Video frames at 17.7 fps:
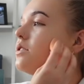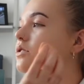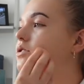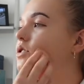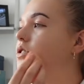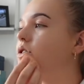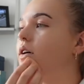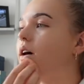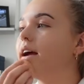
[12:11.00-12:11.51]
not
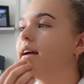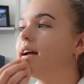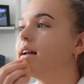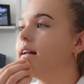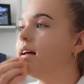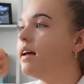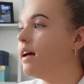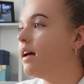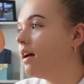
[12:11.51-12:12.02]
too great in
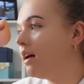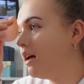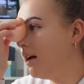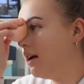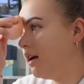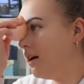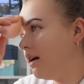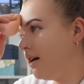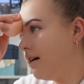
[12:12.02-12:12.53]
here
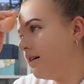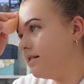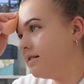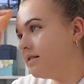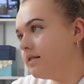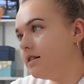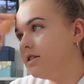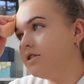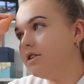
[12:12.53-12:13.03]

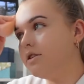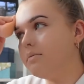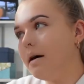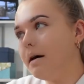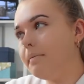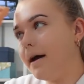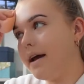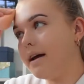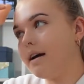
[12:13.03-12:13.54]
to do
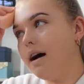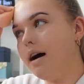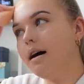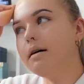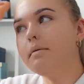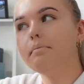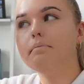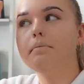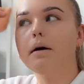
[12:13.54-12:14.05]
my
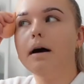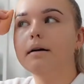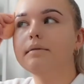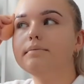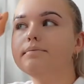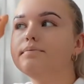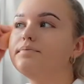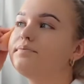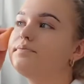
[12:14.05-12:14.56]
makeup, but
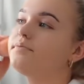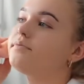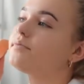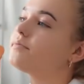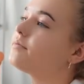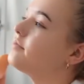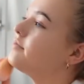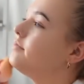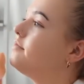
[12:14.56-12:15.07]

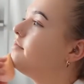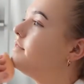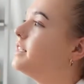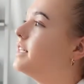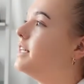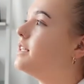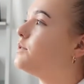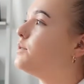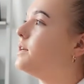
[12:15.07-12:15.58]

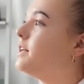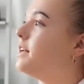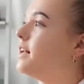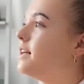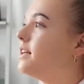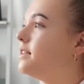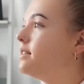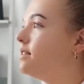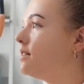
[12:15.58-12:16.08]
it's what it
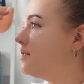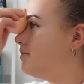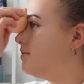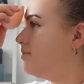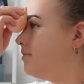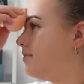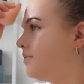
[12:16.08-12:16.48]
is.